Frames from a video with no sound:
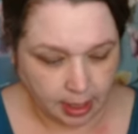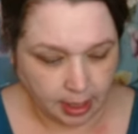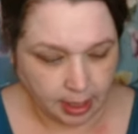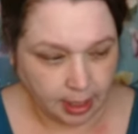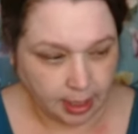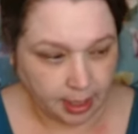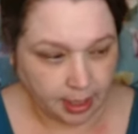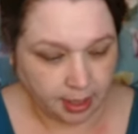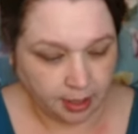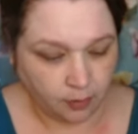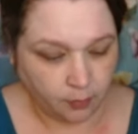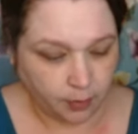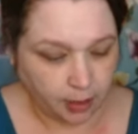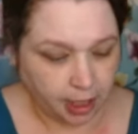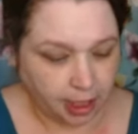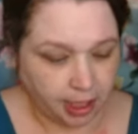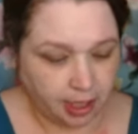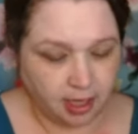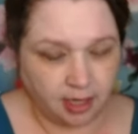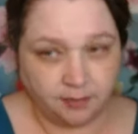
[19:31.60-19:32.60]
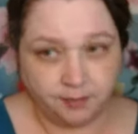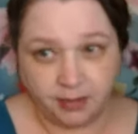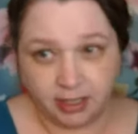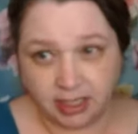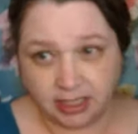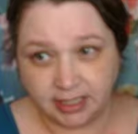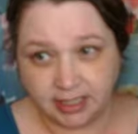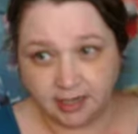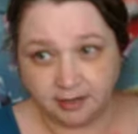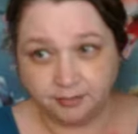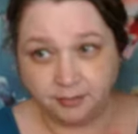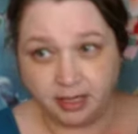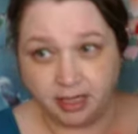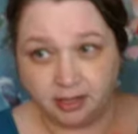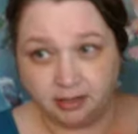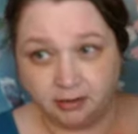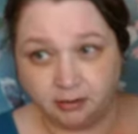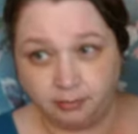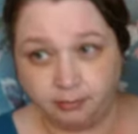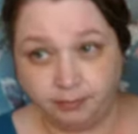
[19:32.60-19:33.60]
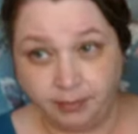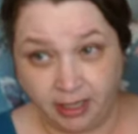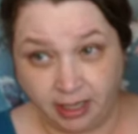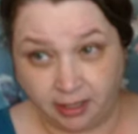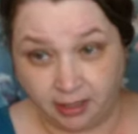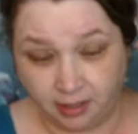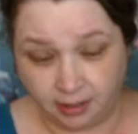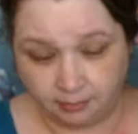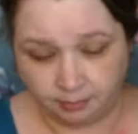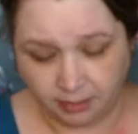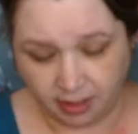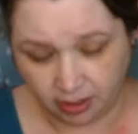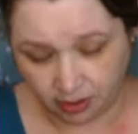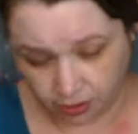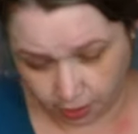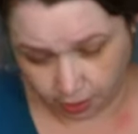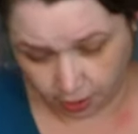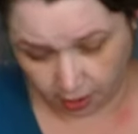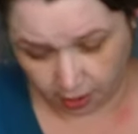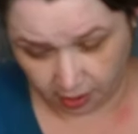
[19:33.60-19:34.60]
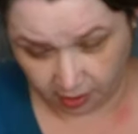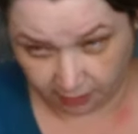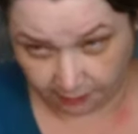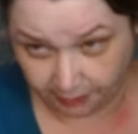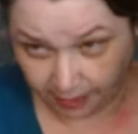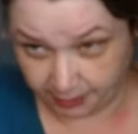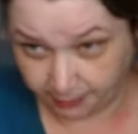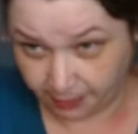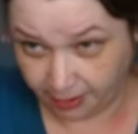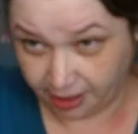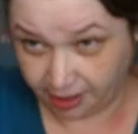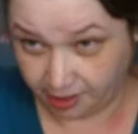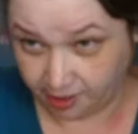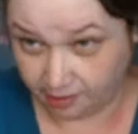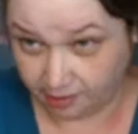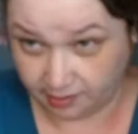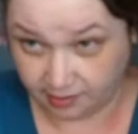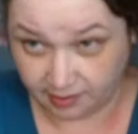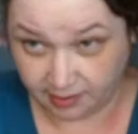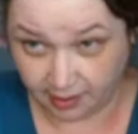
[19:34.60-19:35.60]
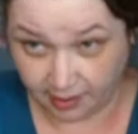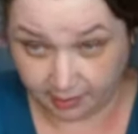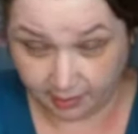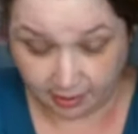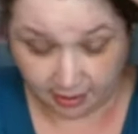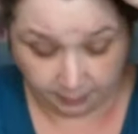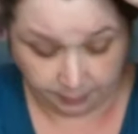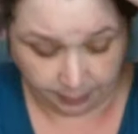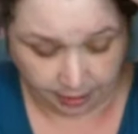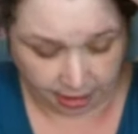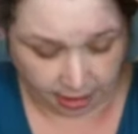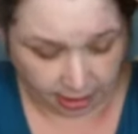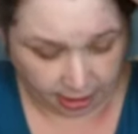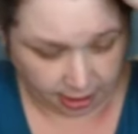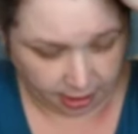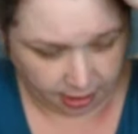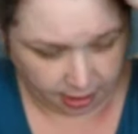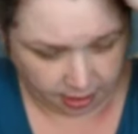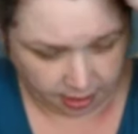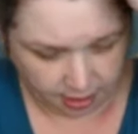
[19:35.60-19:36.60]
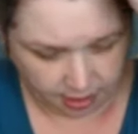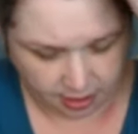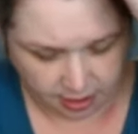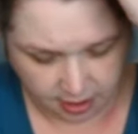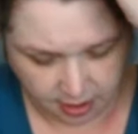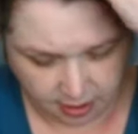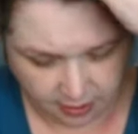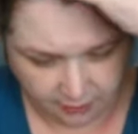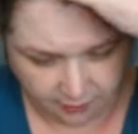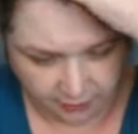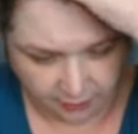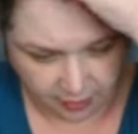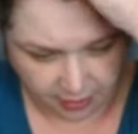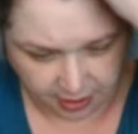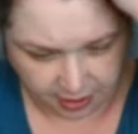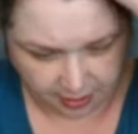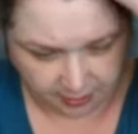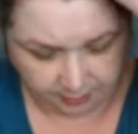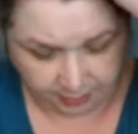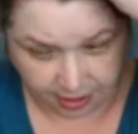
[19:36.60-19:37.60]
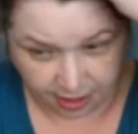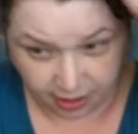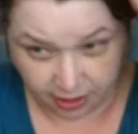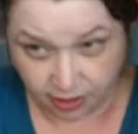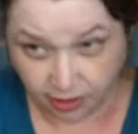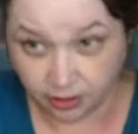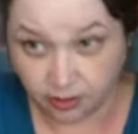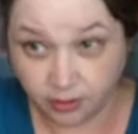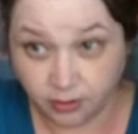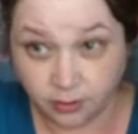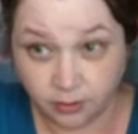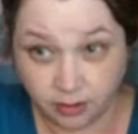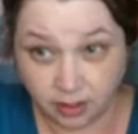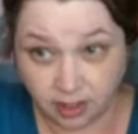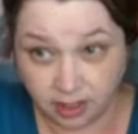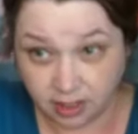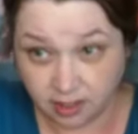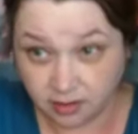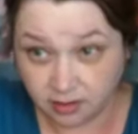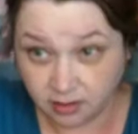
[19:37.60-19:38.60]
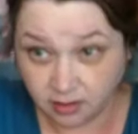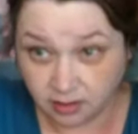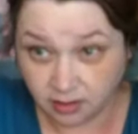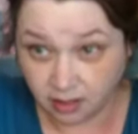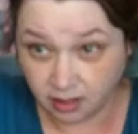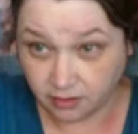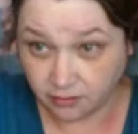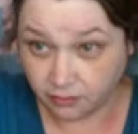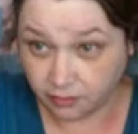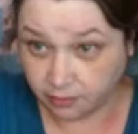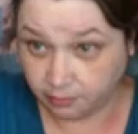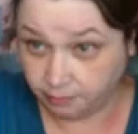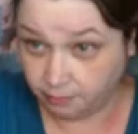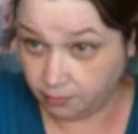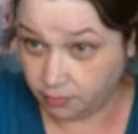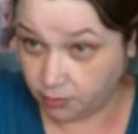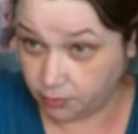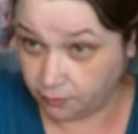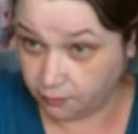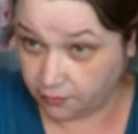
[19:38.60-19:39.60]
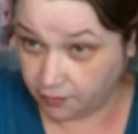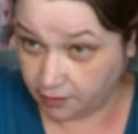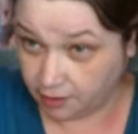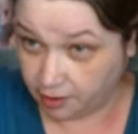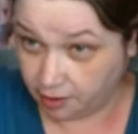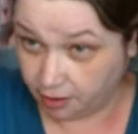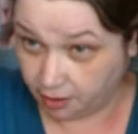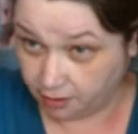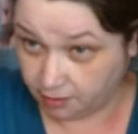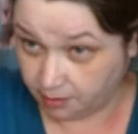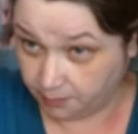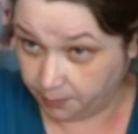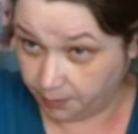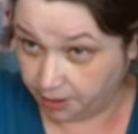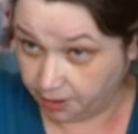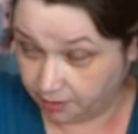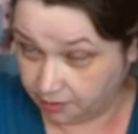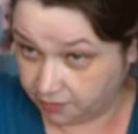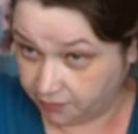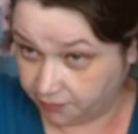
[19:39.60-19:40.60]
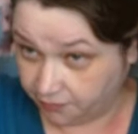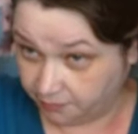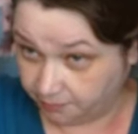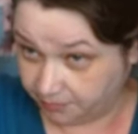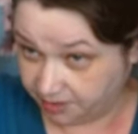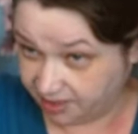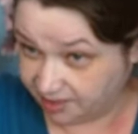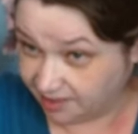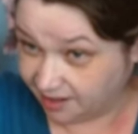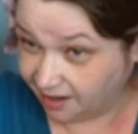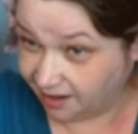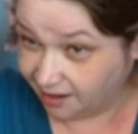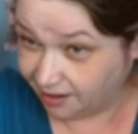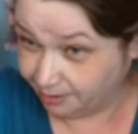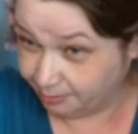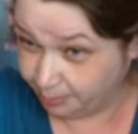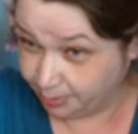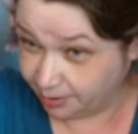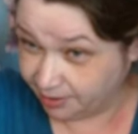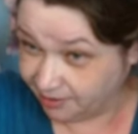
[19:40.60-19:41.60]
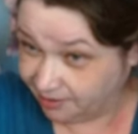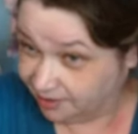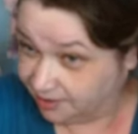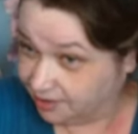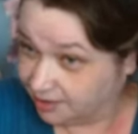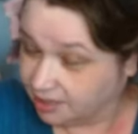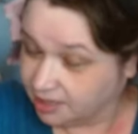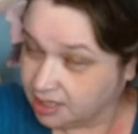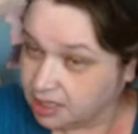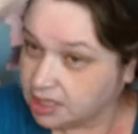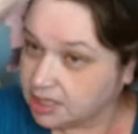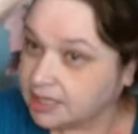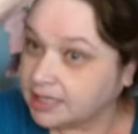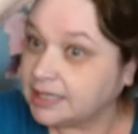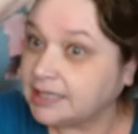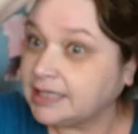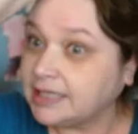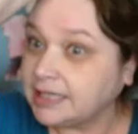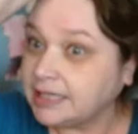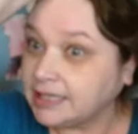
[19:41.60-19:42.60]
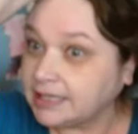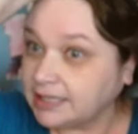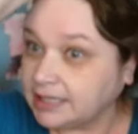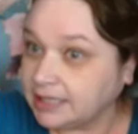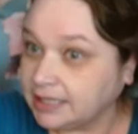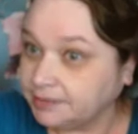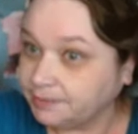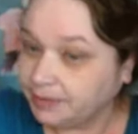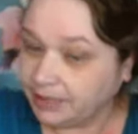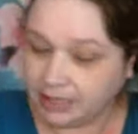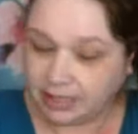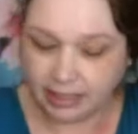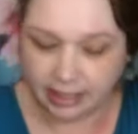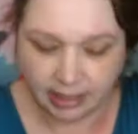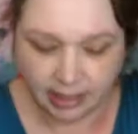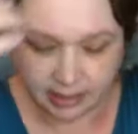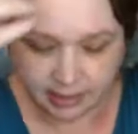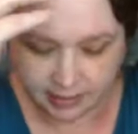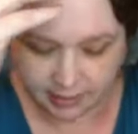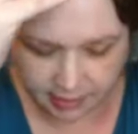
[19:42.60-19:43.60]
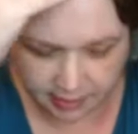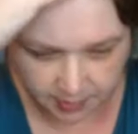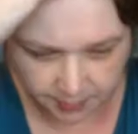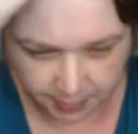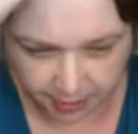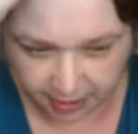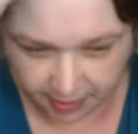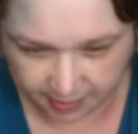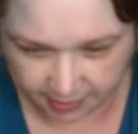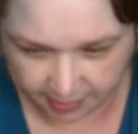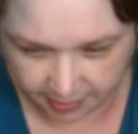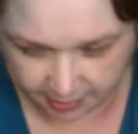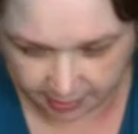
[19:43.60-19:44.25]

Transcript: Anyway, I'm gonna take my little bin and make sure all of my pins end up in it. First thing I'm gonna do is start removing the pins from the top, because that's gonna be the easiest place to